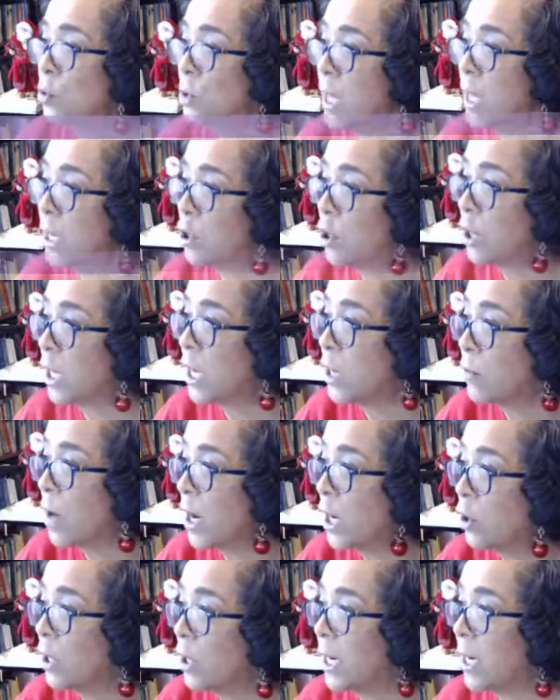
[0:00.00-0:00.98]
like cooking
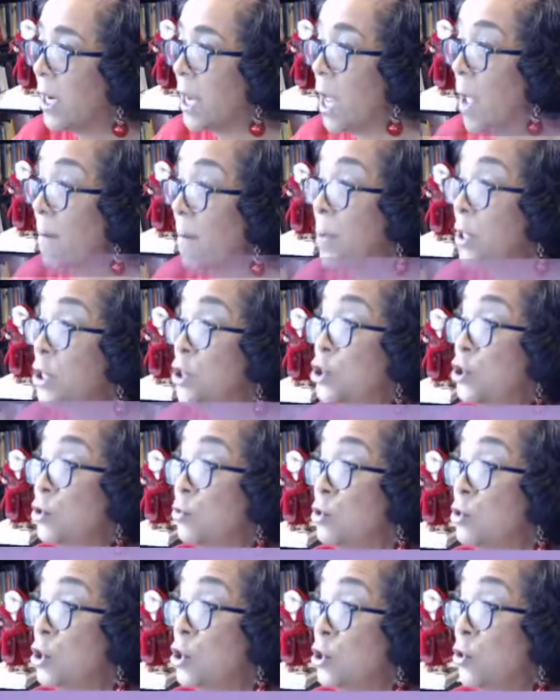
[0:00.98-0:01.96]
regularly, but you
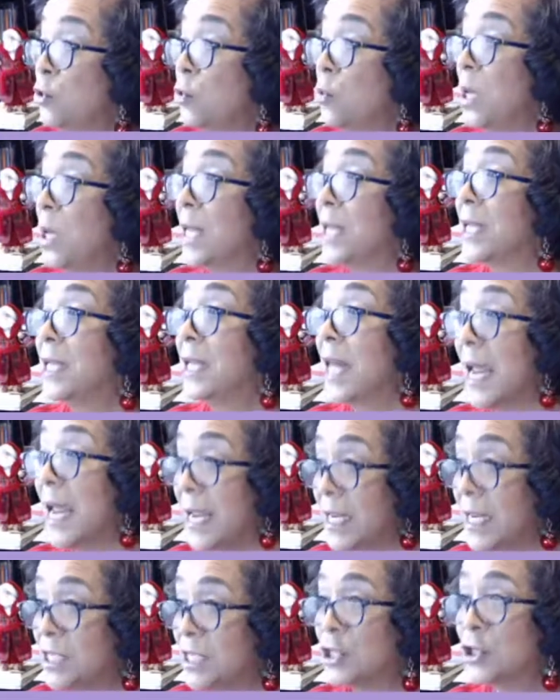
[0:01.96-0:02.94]
do
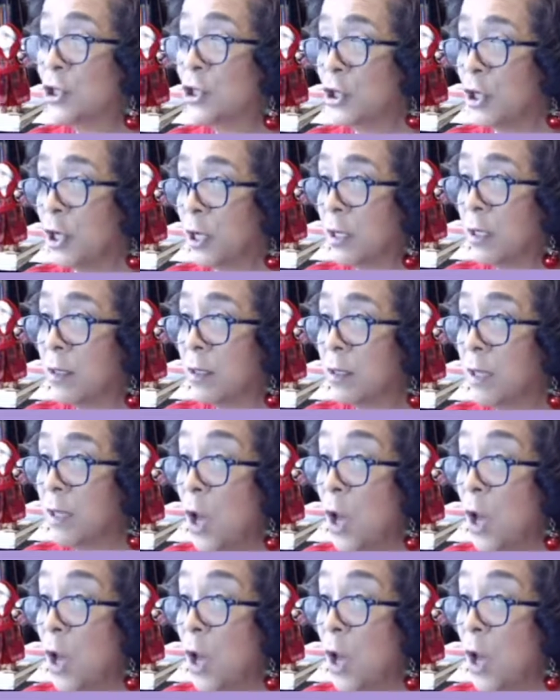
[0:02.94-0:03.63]
like to cook.